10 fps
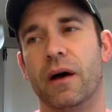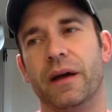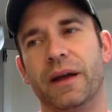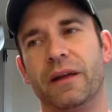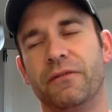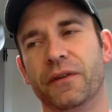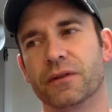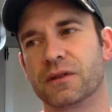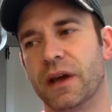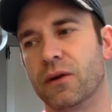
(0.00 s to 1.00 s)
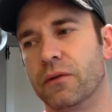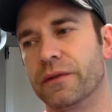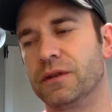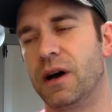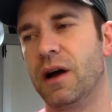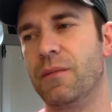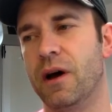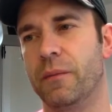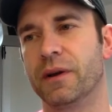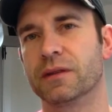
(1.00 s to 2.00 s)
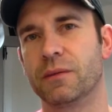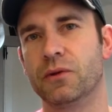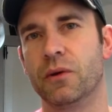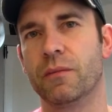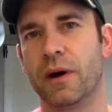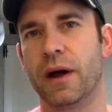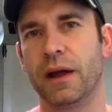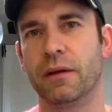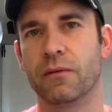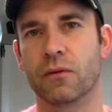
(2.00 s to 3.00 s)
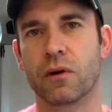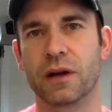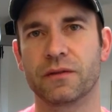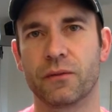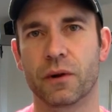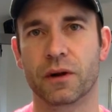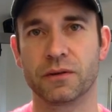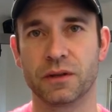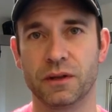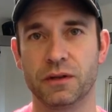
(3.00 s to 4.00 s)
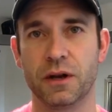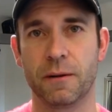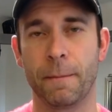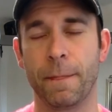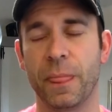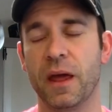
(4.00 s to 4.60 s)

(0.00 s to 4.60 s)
it feels like over time now, because I'm doing my CrossFit workouts in the gym,